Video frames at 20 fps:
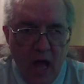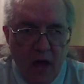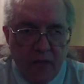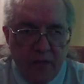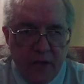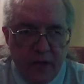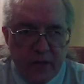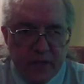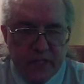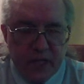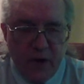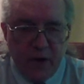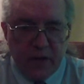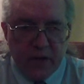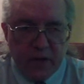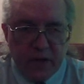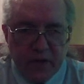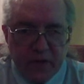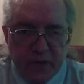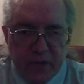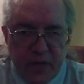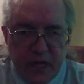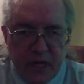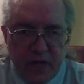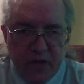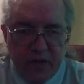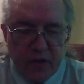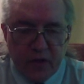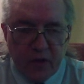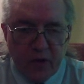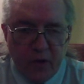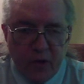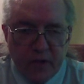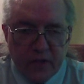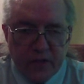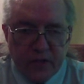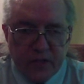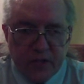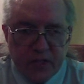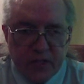There's Article 3, the
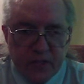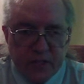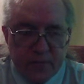courts.